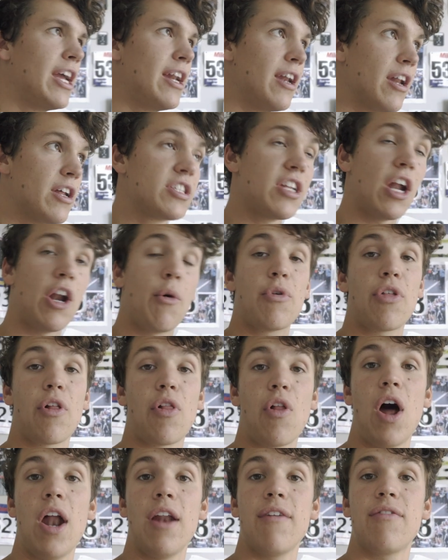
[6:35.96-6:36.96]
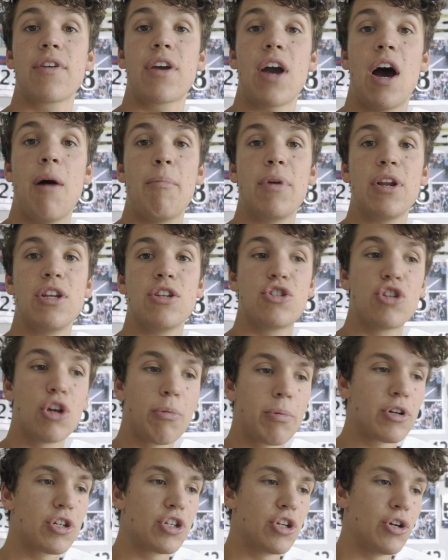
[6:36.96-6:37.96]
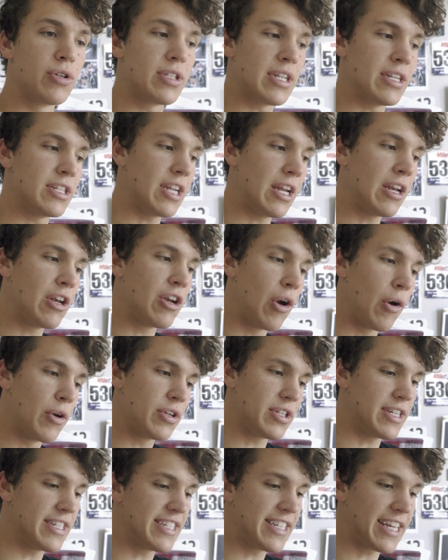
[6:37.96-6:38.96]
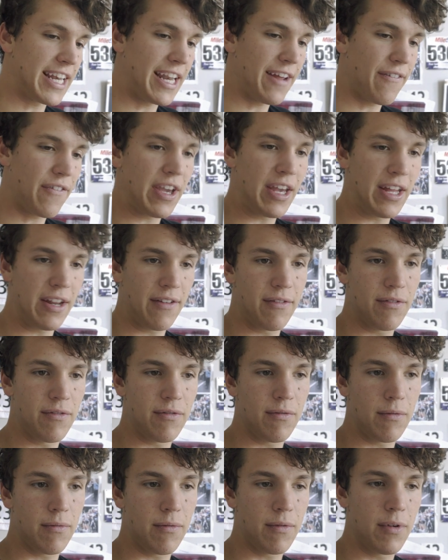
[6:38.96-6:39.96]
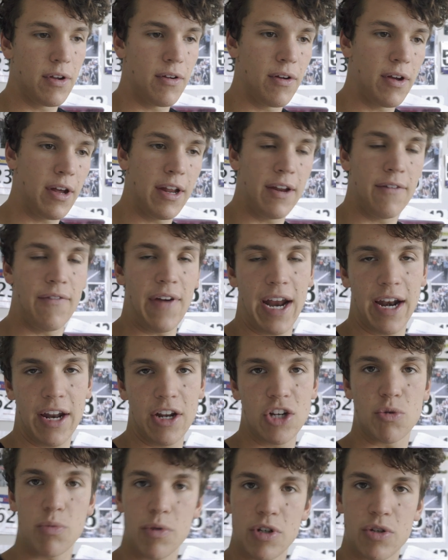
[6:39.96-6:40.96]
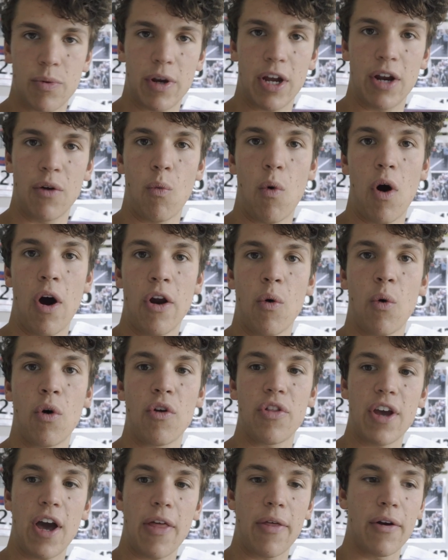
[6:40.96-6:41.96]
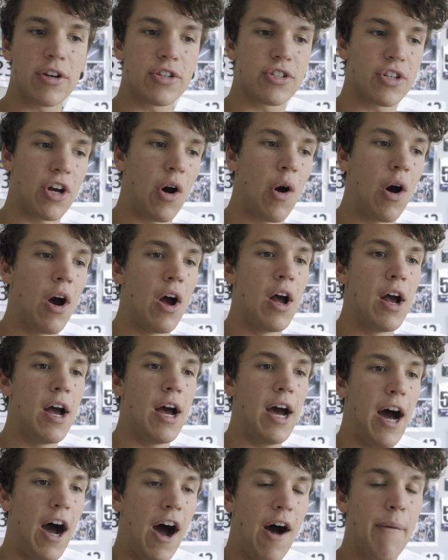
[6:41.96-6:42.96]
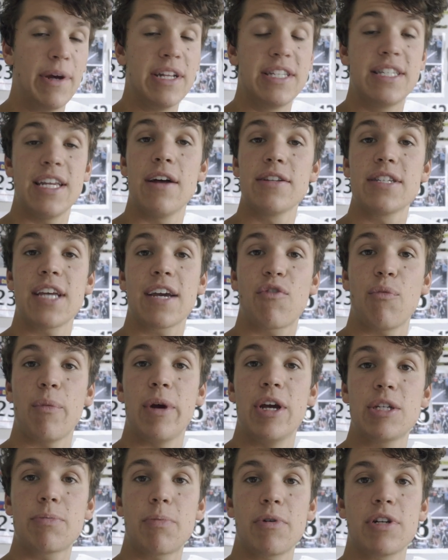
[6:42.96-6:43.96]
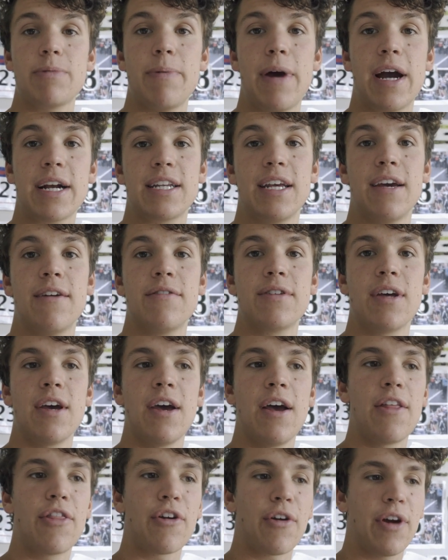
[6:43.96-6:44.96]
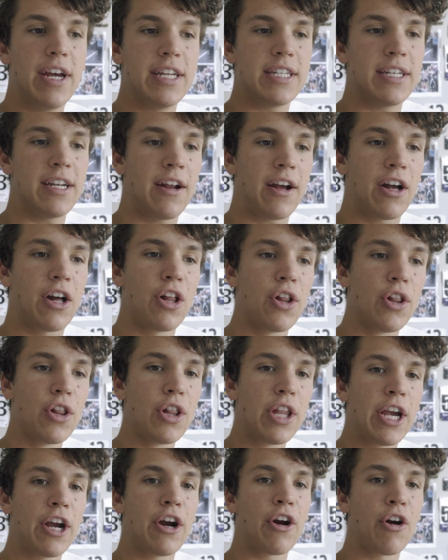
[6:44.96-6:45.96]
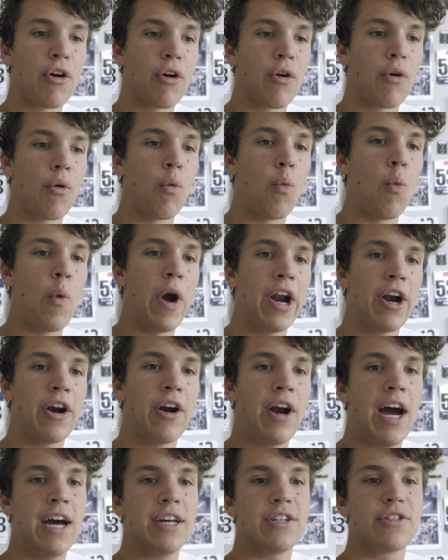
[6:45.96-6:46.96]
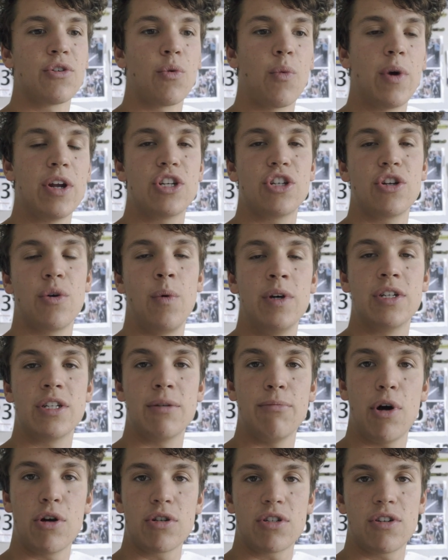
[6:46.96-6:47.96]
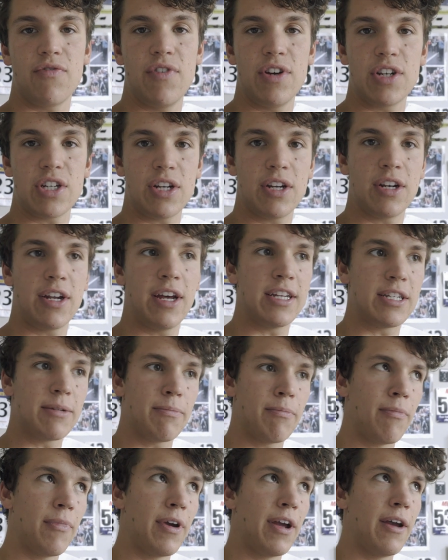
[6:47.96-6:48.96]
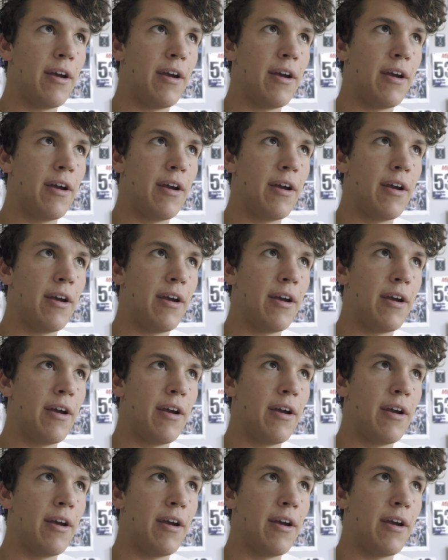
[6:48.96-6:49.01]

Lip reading: He did a study with a lot of the company's super shoes and didn't notice a significant advantage between one or the other. So it sounds like from his perspectives, there isn't a clear winner as to which shoe is the most efficient, as